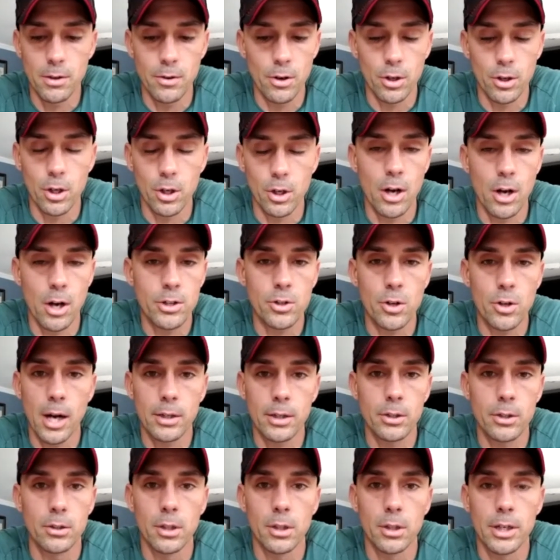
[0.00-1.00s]
a
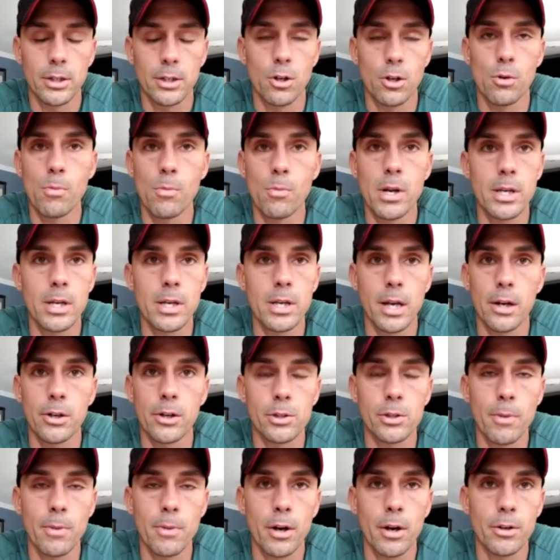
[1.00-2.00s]
contractor, like nobody cares
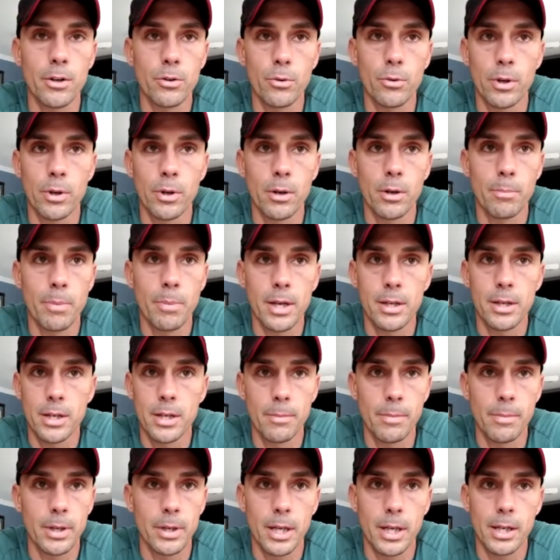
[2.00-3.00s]
about you when a
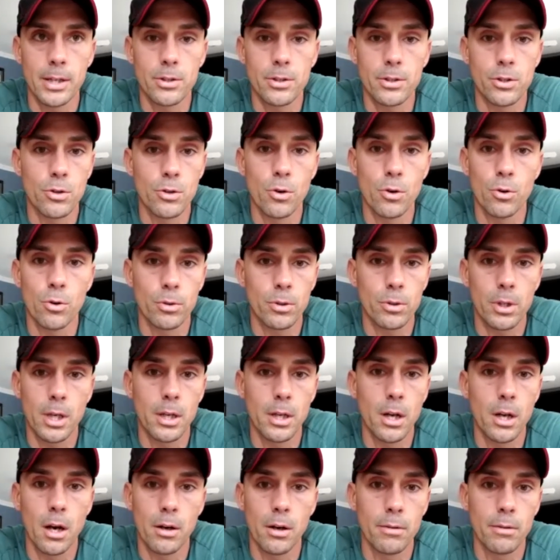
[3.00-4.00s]
pandemic hits. You don't get
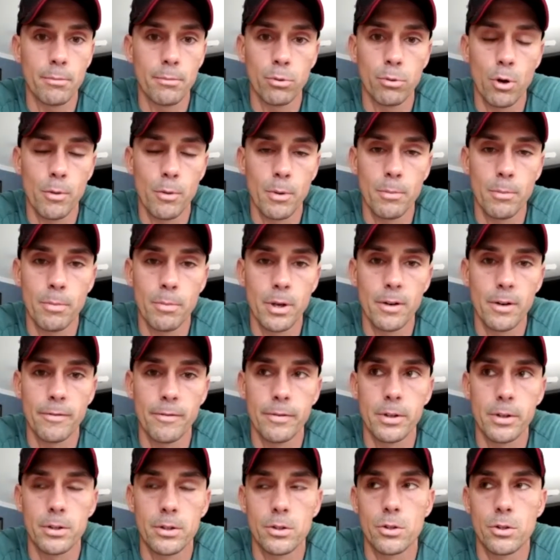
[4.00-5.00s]
unemployment
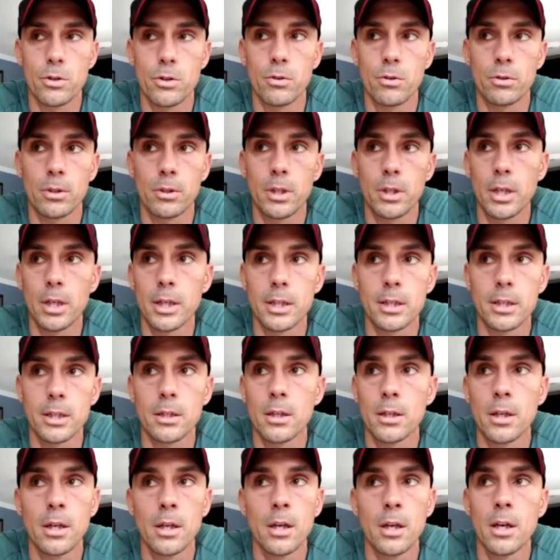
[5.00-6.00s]
benefits. You don't get
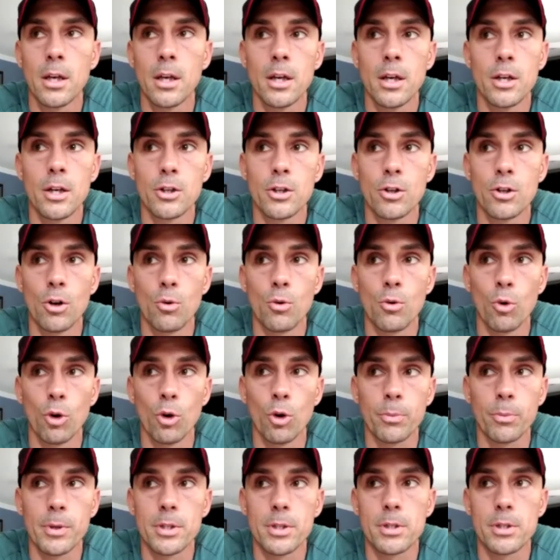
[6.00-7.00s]

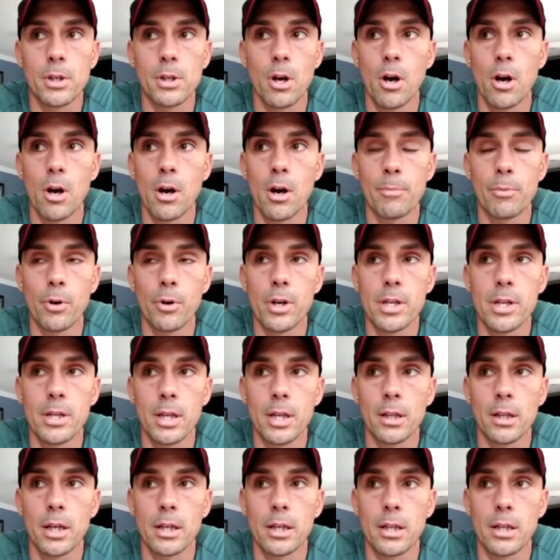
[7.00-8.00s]
workman's comp or anything
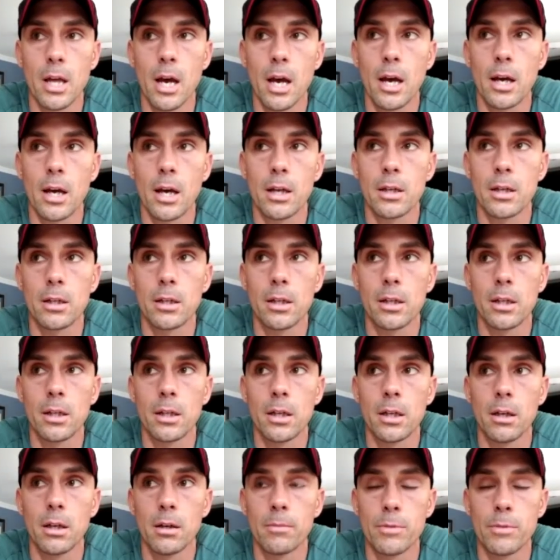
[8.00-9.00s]
like that.
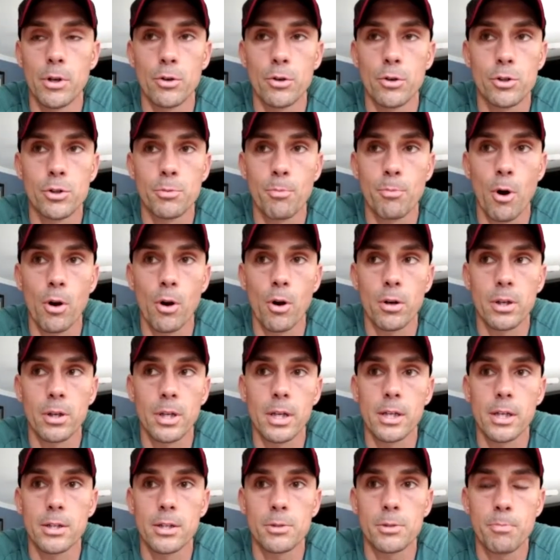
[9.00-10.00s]
And Spartan
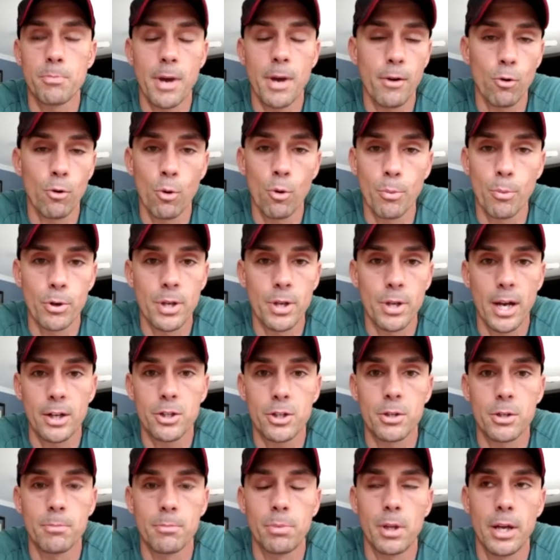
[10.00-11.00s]
gets payroll
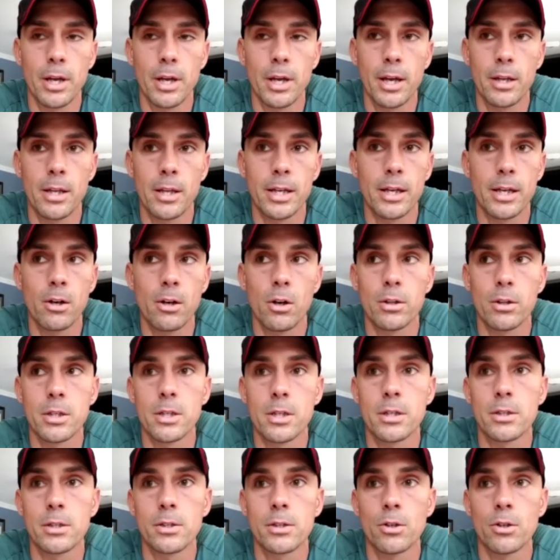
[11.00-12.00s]
protection plan. They get all
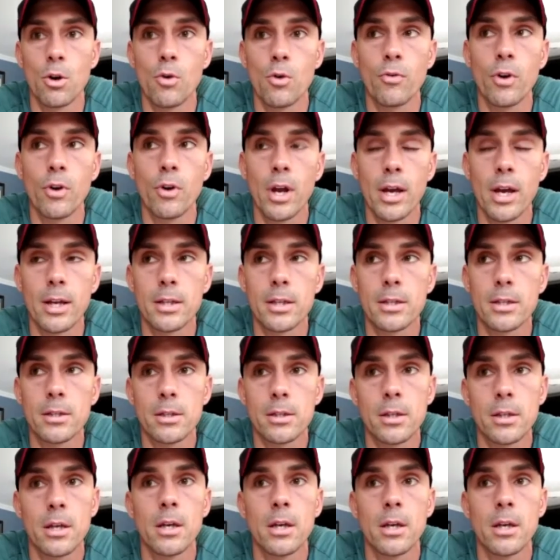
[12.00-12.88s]
these overheads